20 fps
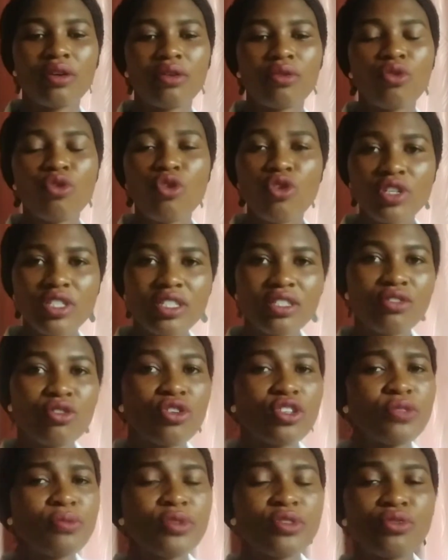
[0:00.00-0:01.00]
courses the
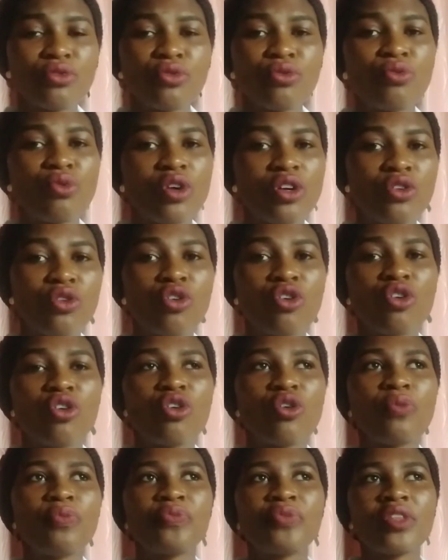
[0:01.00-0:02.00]
hospital want,
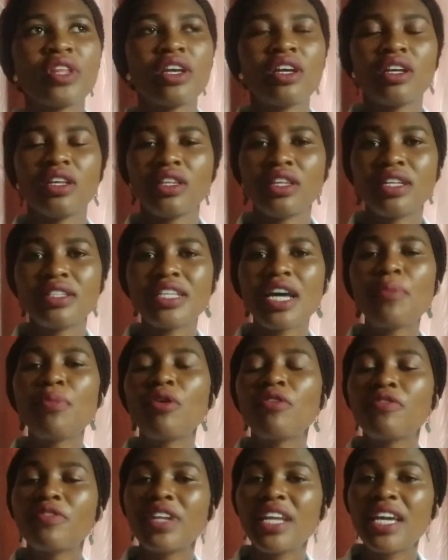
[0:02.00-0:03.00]
or the type
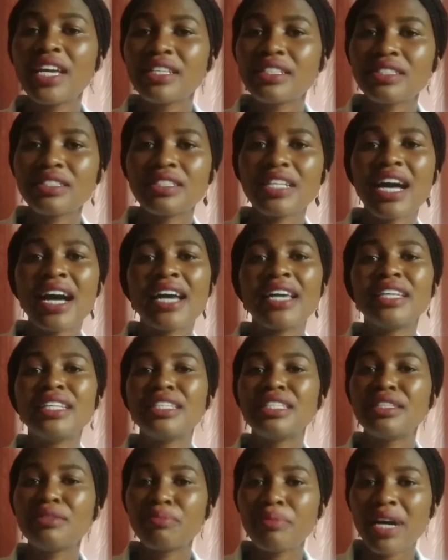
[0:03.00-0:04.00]
of nurses that are
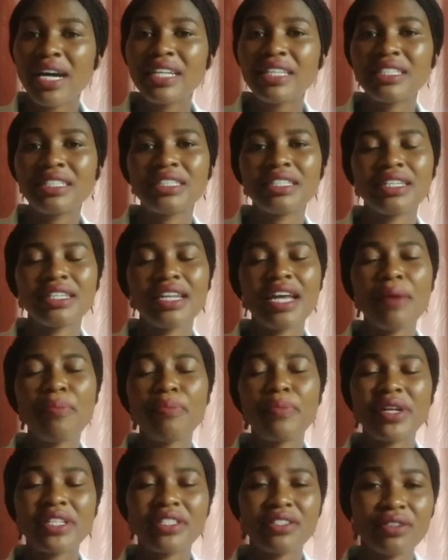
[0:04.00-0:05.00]
in demand in that
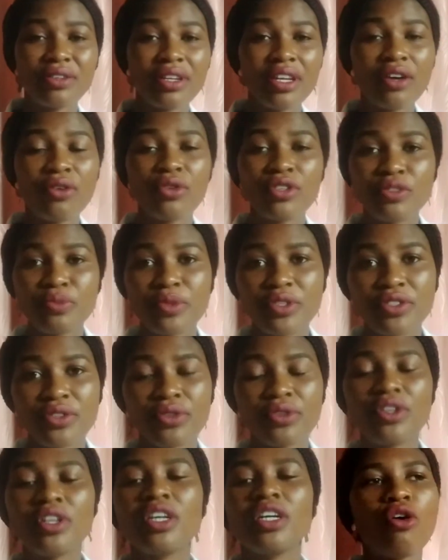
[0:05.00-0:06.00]
particular
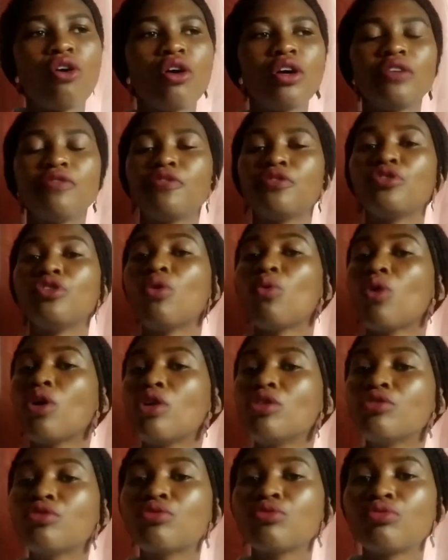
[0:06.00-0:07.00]
hospital. Or if you don't
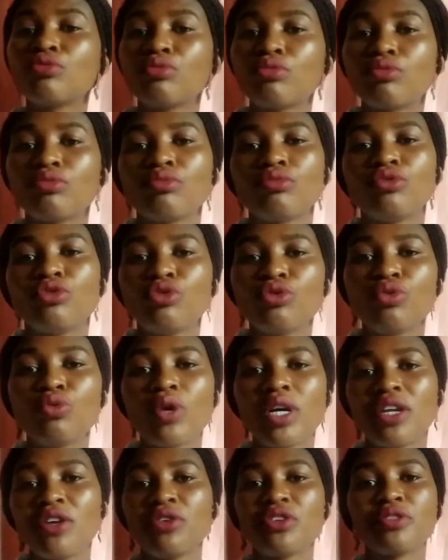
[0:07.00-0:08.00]
want to do
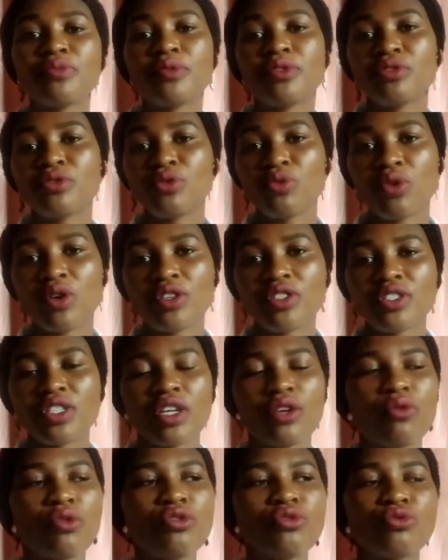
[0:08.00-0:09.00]
what the hospital wants and
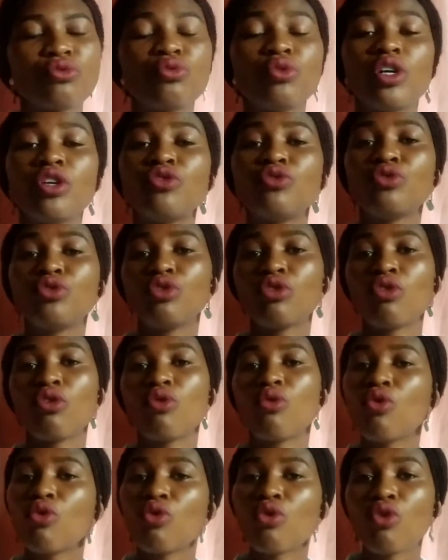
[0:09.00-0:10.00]
you want to go and do your
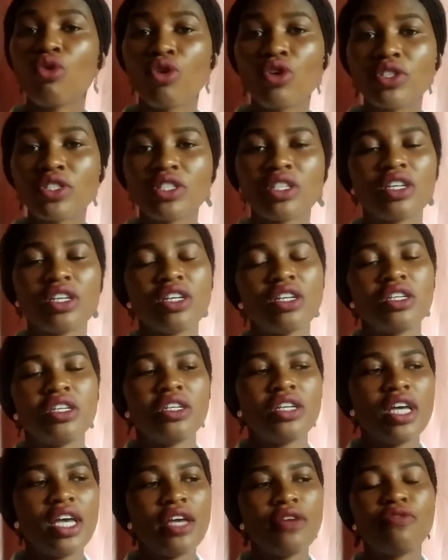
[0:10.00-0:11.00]
own course,
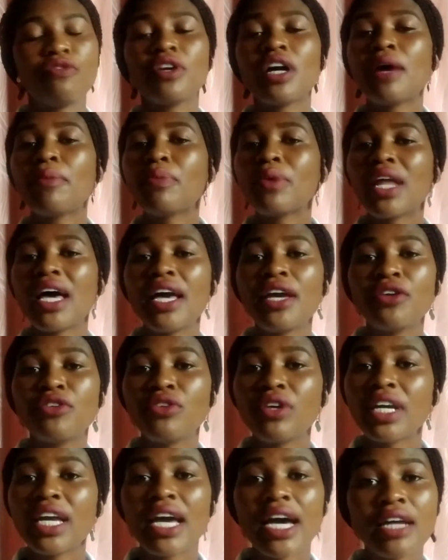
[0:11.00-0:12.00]
and if you apply and you
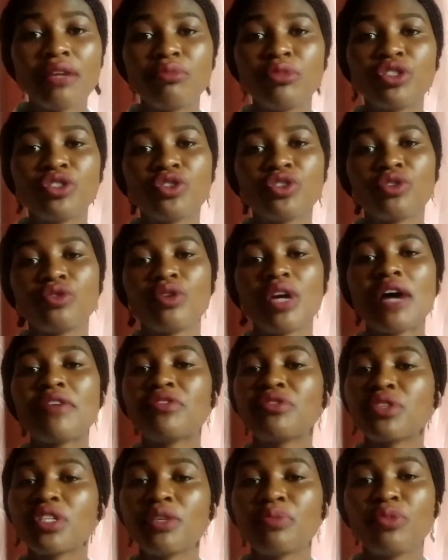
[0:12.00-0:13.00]
don't get admission, you have
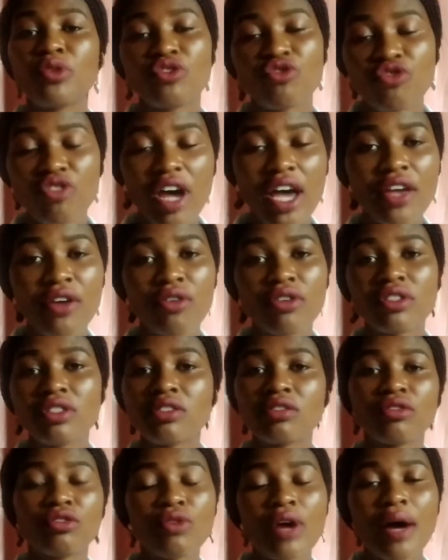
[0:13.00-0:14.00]
to keep on trying
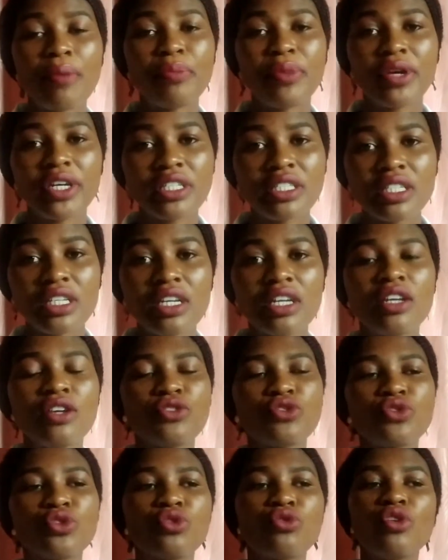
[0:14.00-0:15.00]
until you are picked.
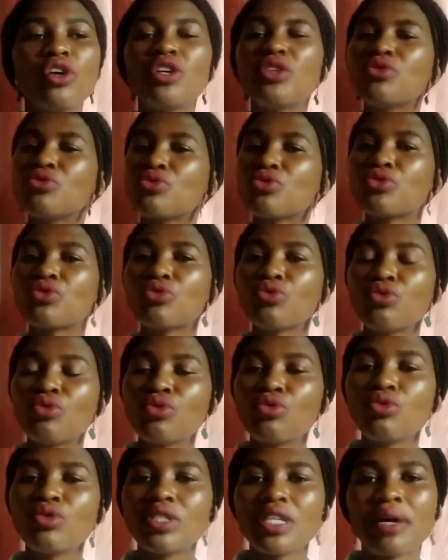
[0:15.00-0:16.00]
So going to
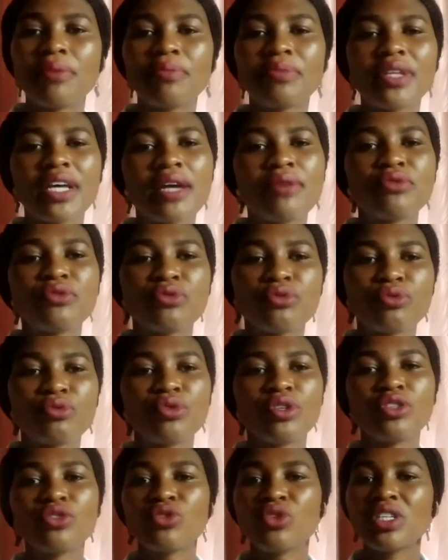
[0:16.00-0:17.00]
school sometimes too,
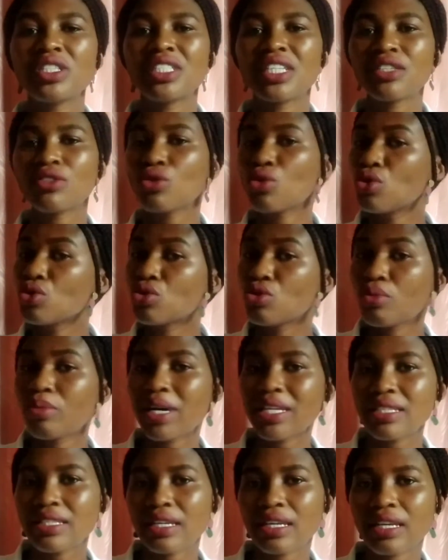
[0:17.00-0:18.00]
it's not just
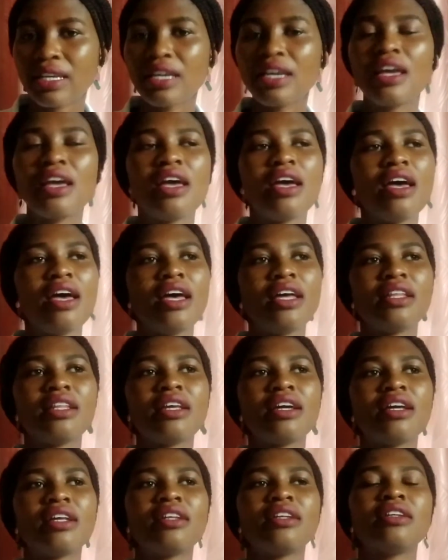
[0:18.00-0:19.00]
automatic. And
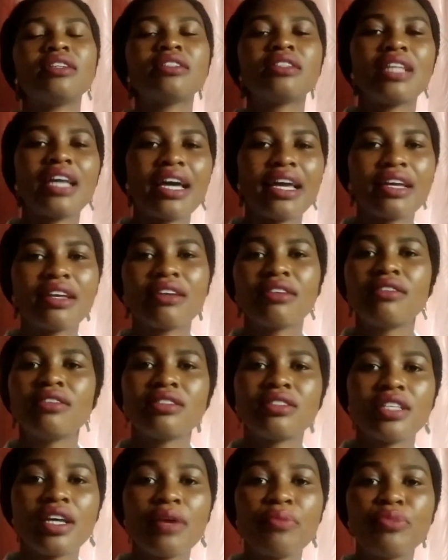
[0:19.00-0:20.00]
then it's like
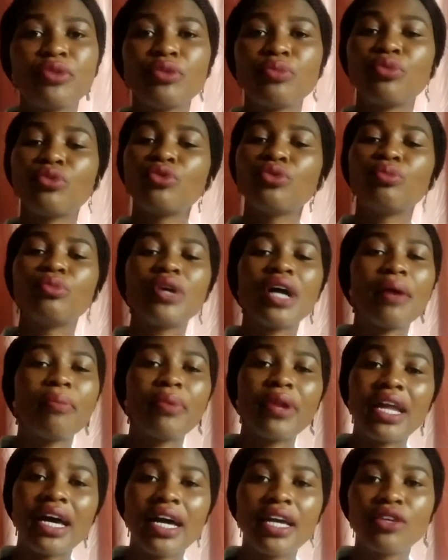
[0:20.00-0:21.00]
some people, you
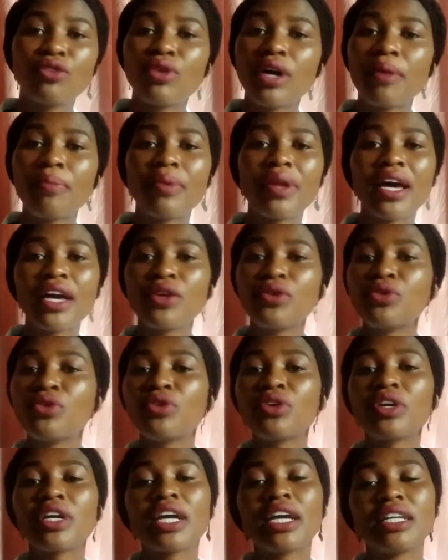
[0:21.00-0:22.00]
apply, you
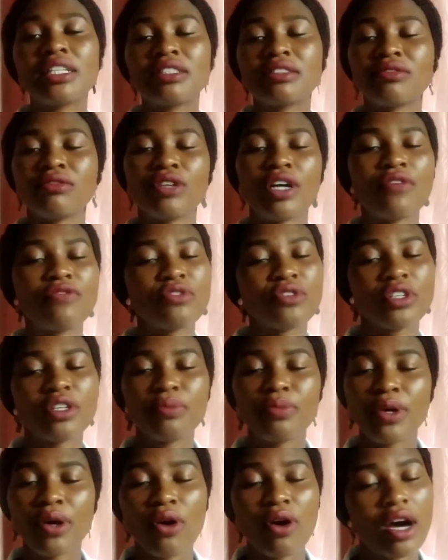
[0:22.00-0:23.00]
don't get, you have to
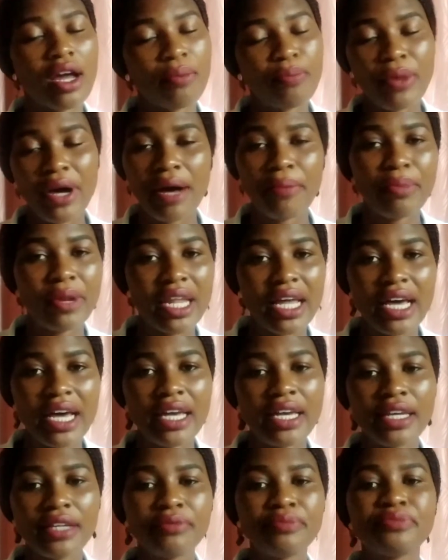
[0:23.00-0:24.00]
keep on
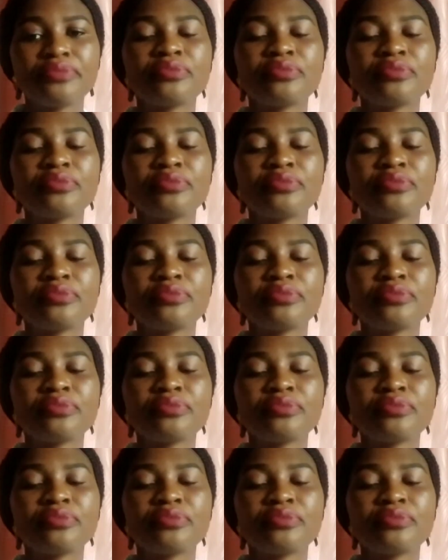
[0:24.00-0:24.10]
applying.